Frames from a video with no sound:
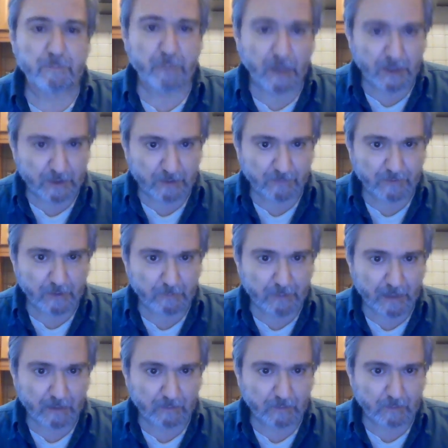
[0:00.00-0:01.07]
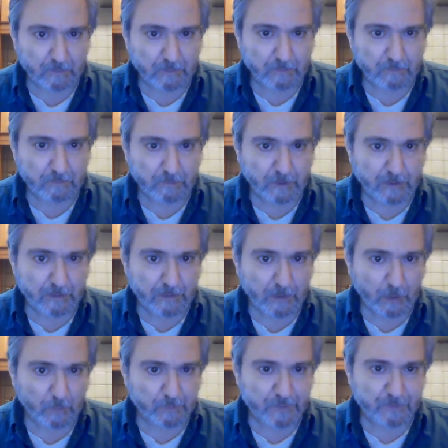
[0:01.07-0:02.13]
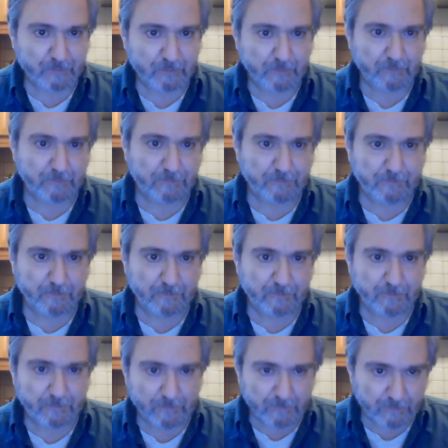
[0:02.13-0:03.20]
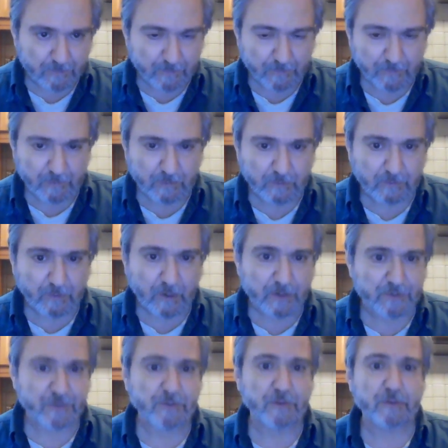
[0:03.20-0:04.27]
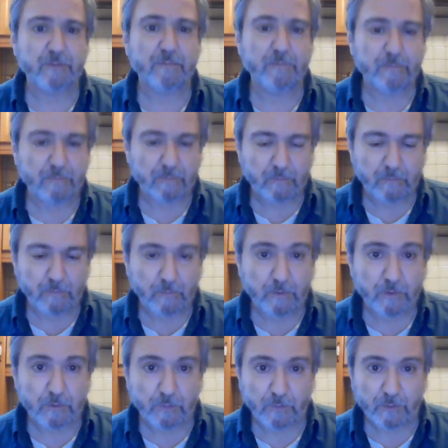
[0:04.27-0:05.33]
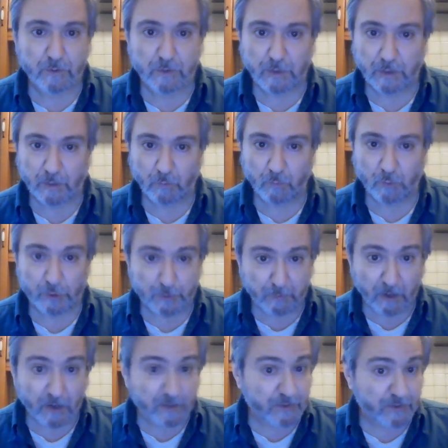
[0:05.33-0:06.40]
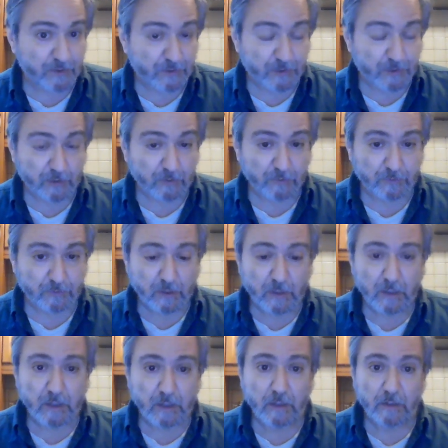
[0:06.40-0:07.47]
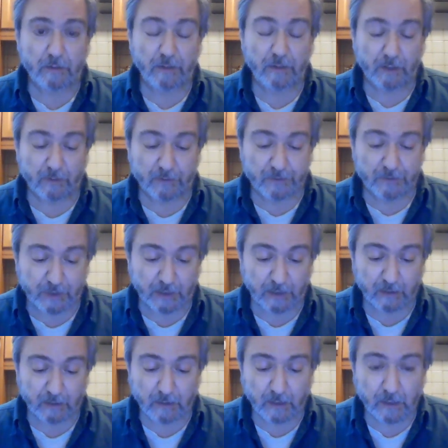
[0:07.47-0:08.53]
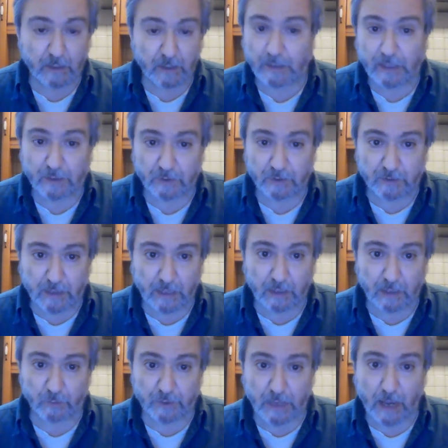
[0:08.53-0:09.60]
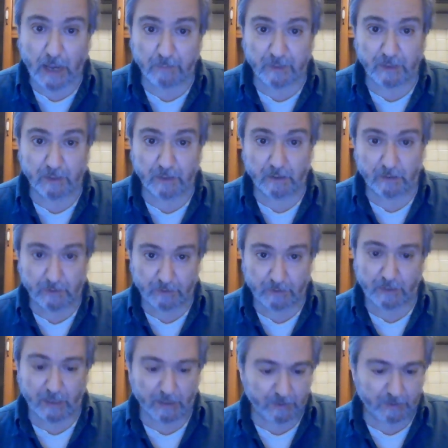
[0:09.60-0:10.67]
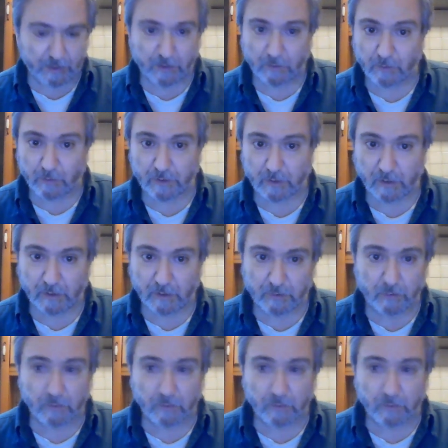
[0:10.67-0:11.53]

Positive feedback loop, right, helps foster the, the response, the signals that are seen. And that's exactly what's happening in this case here with the Arctic.